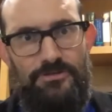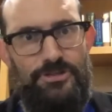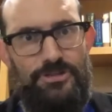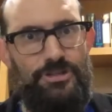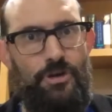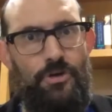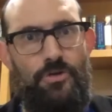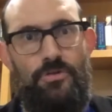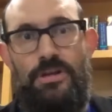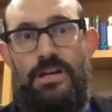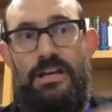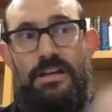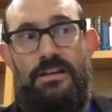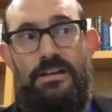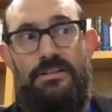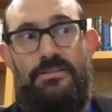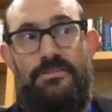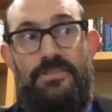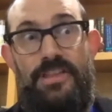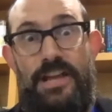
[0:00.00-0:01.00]
So
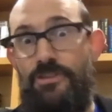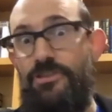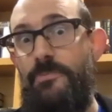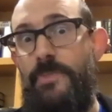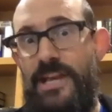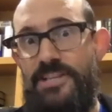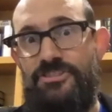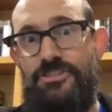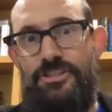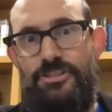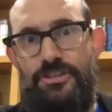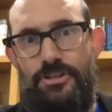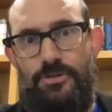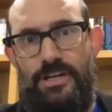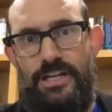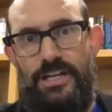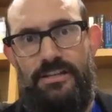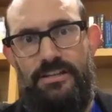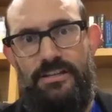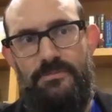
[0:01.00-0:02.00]
they're the best to do
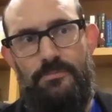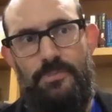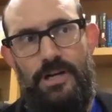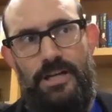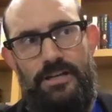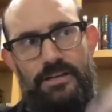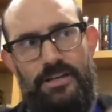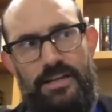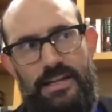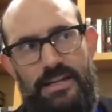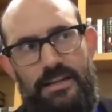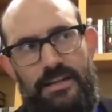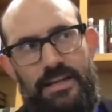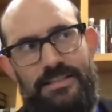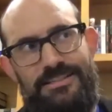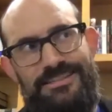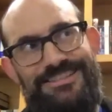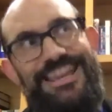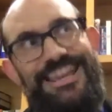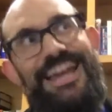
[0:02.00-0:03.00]
it, but
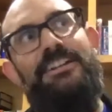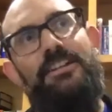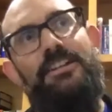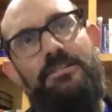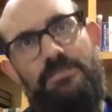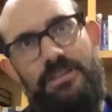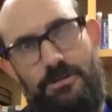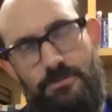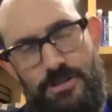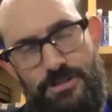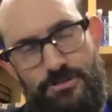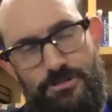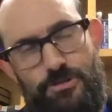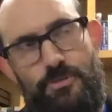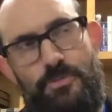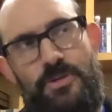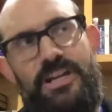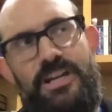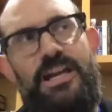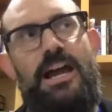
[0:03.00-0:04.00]
it's technically a Richards Group
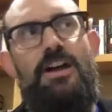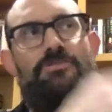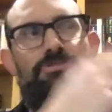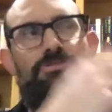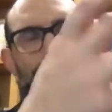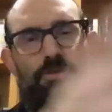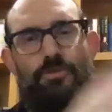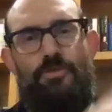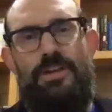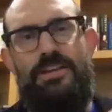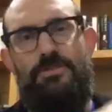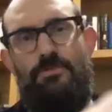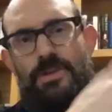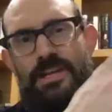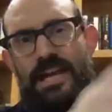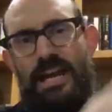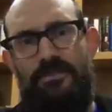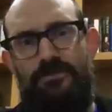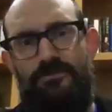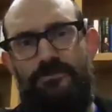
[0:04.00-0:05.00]
account. So we
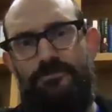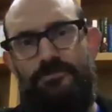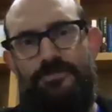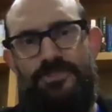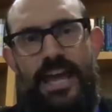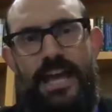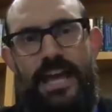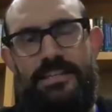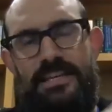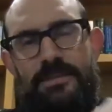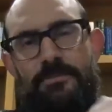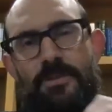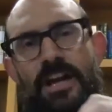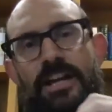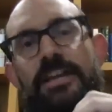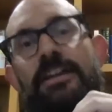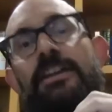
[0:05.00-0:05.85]
kind of tag team on it.